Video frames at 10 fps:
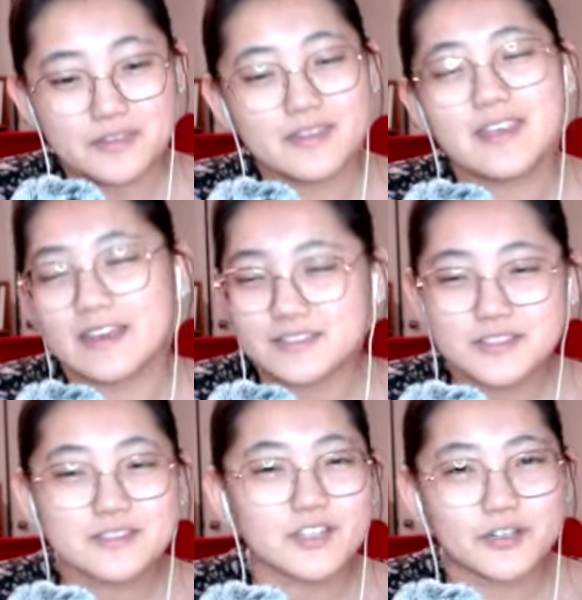yeah,
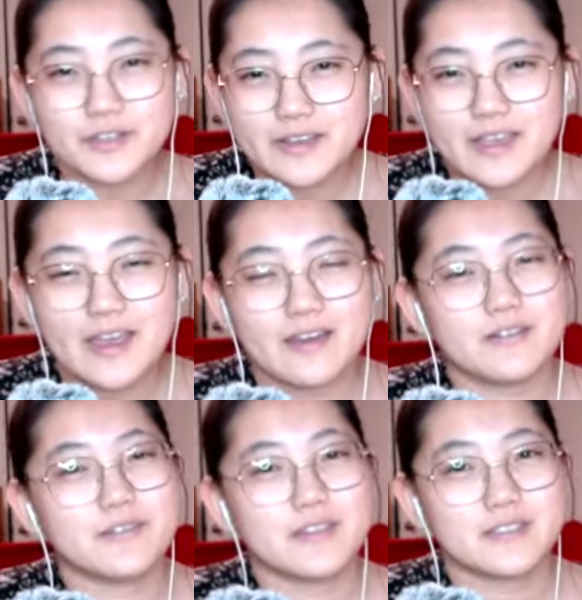just generally
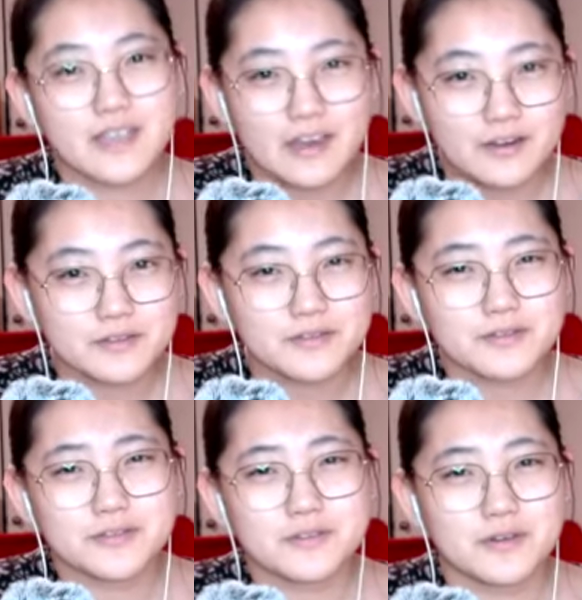how these
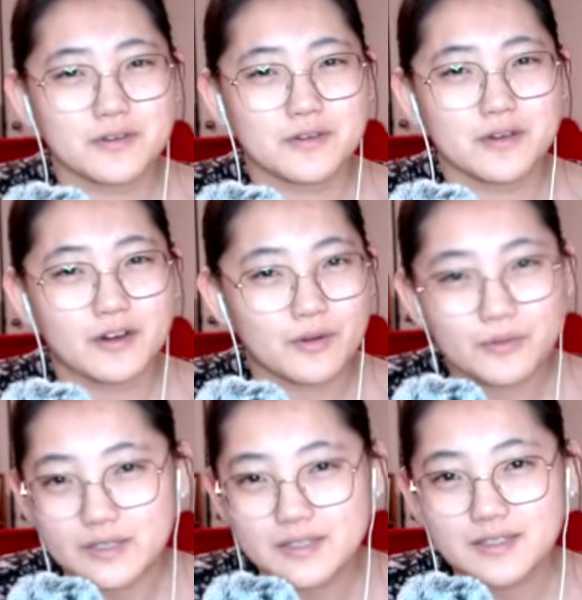characters are
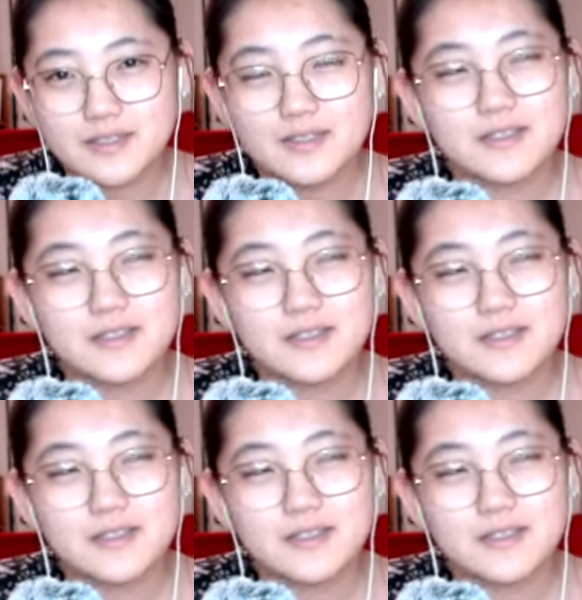written,